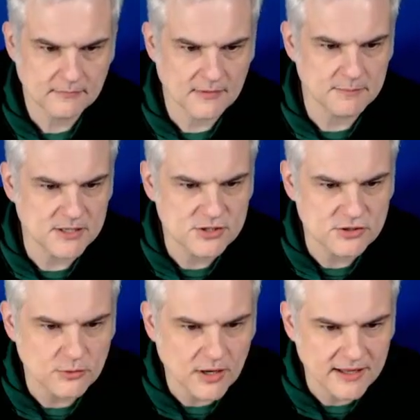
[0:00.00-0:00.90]
Not
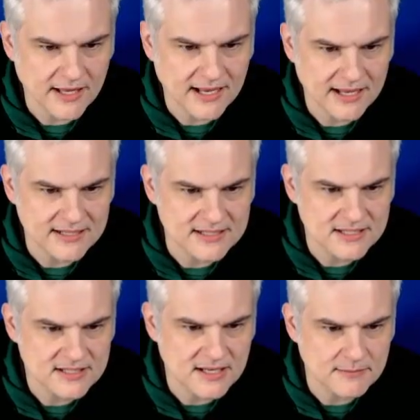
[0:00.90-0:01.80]
sure why that guy
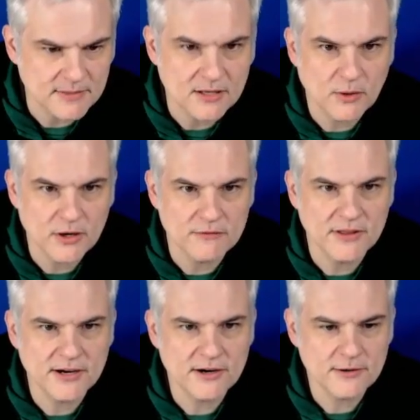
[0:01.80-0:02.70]
insists on being way
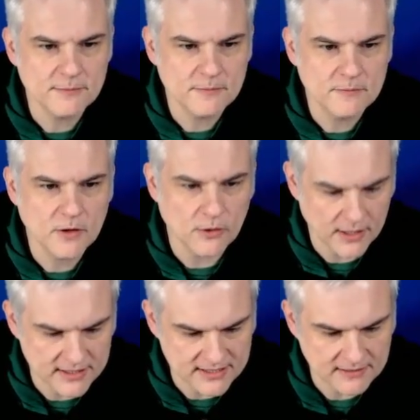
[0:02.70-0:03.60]
over there. Oh,
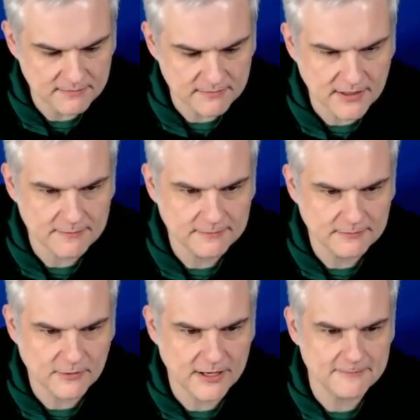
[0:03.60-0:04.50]
I see. Yeah,
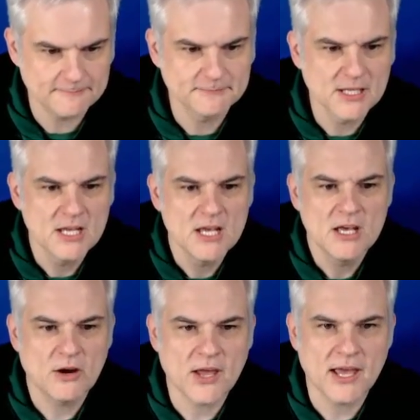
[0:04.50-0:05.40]
right.
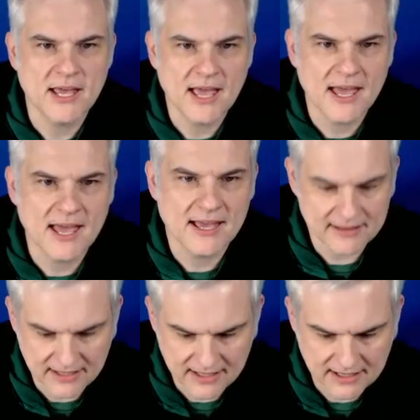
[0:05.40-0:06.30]
Okay,
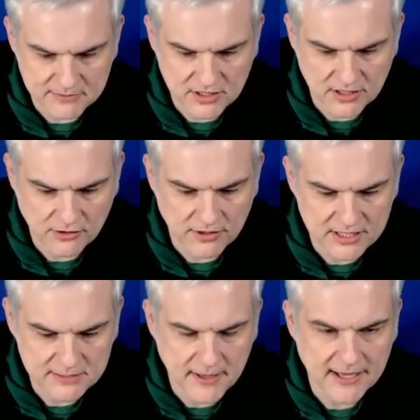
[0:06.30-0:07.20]
and then I'm just going to
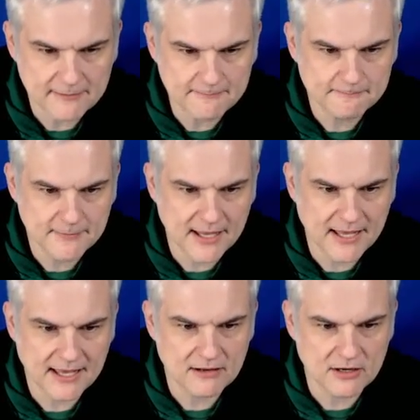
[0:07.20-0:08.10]
create a span,
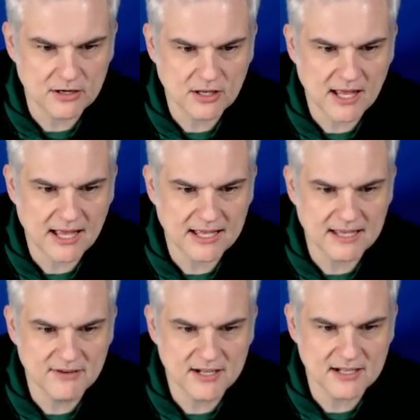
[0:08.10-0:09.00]
and I'm going to
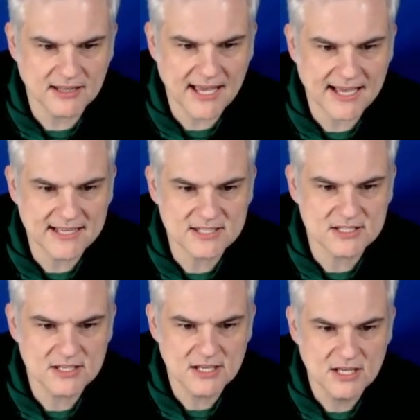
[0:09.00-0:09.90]
give it a
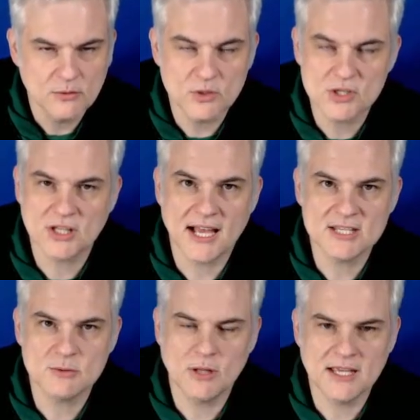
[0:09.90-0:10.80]
class. Which
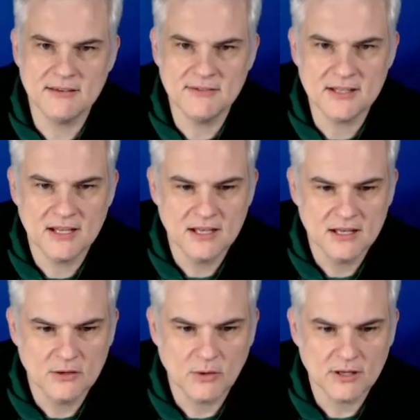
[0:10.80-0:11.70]
class will I give it?
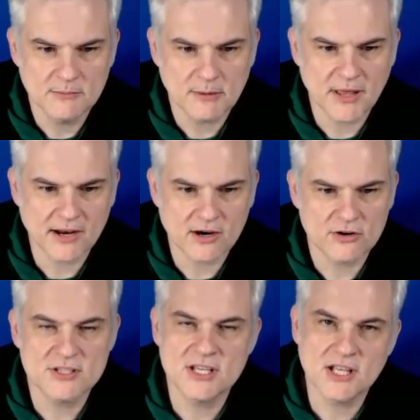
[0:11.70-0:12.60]
Well, remember that
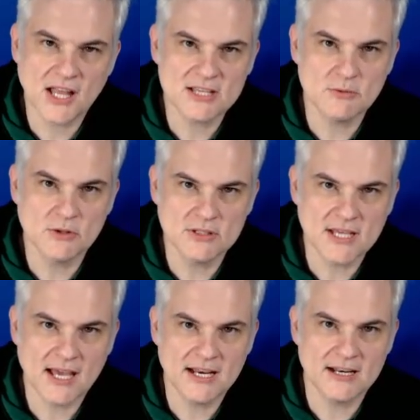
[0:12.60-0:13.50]
currency class we looked
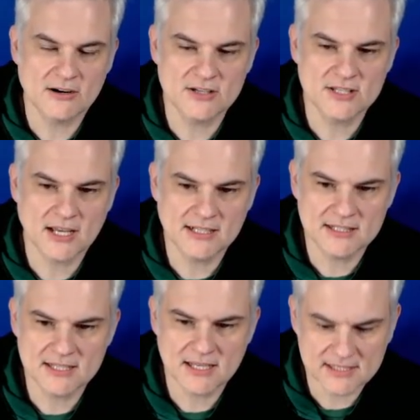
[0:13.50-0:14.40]
at in our
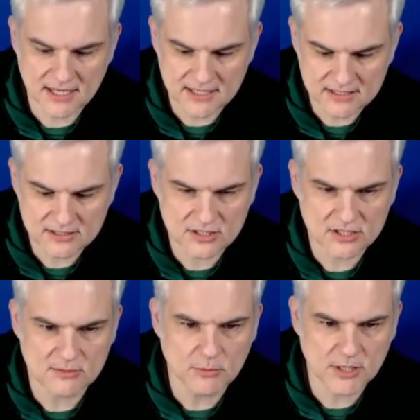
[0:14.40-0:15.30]
site.css
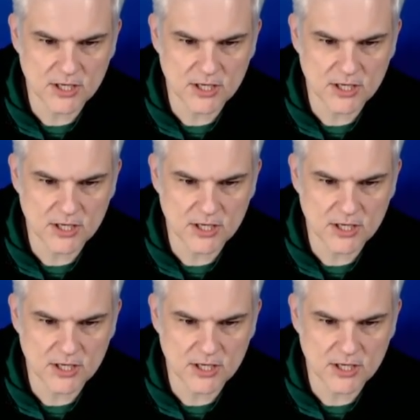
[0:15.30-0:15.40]
just a